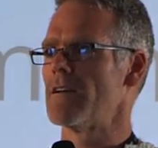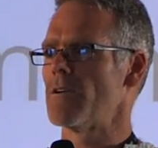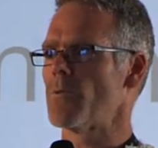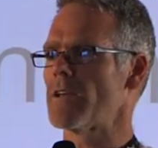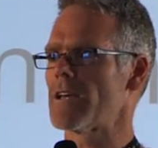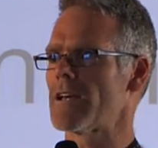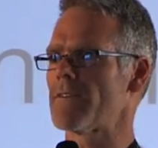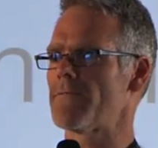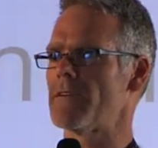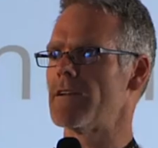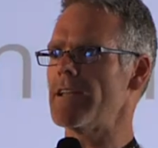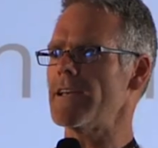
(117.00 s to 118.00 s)
We have
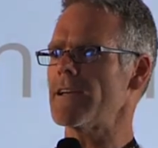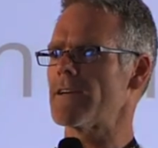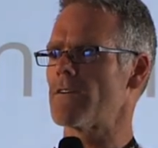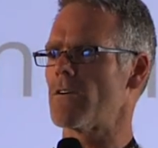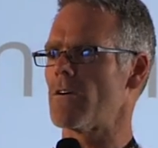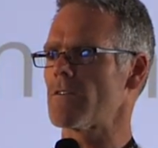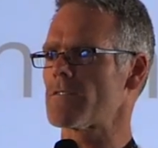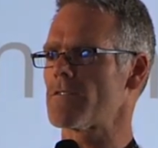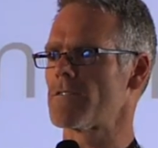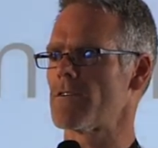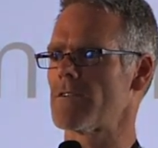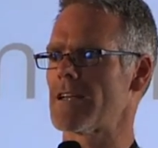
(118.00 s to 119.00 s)
Nick, also
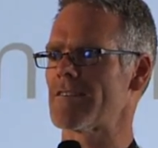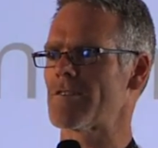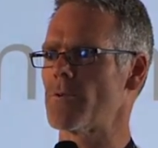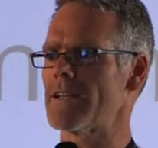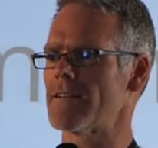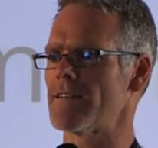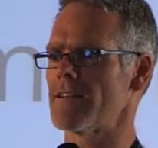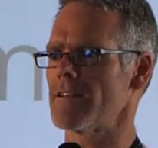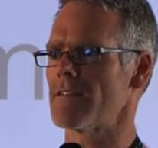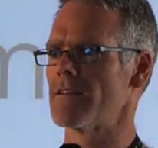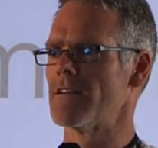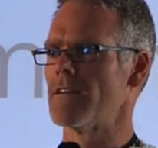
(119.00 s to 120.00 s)
known as Quiddity
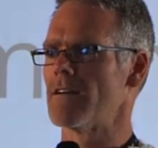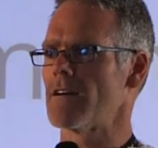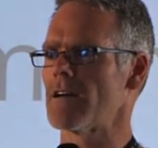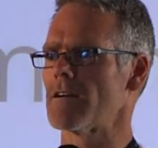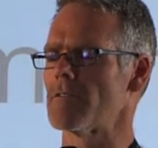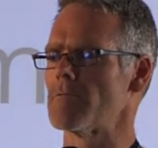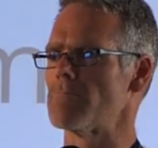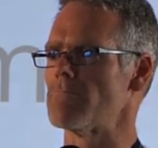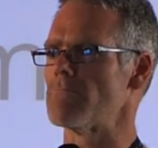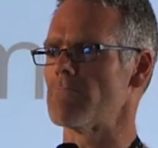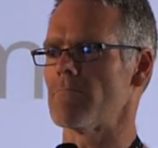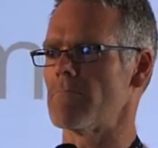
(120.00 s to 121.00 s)

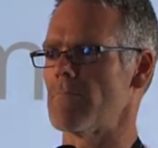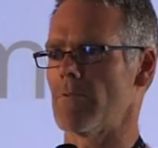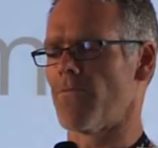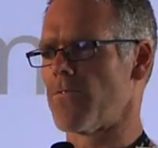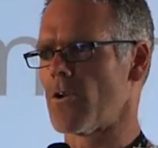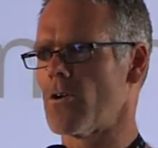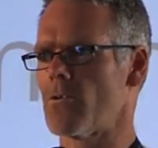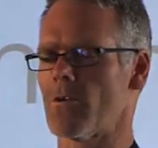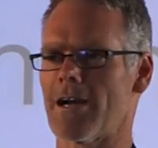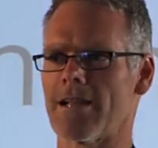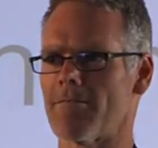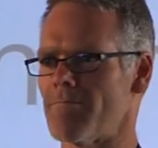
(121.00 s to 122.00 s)
um, flow
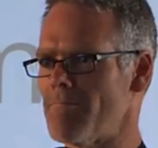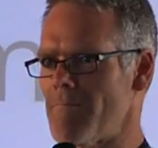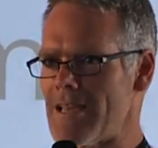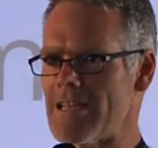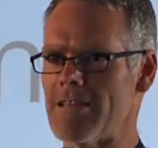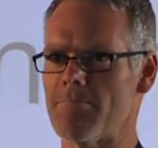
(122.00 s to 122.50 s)
and many